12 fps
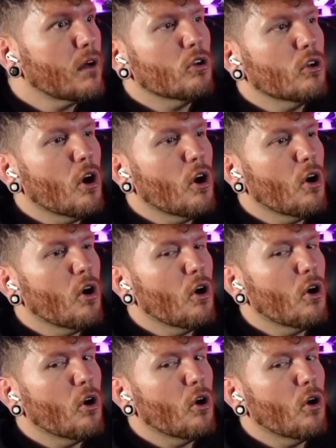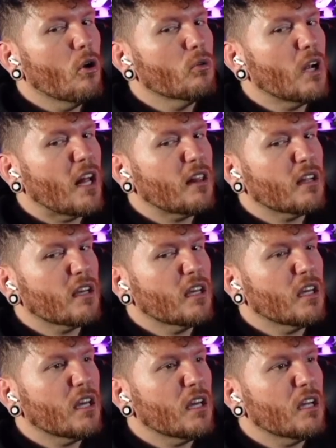No, not the
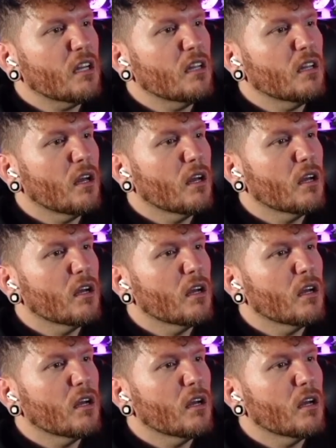kid.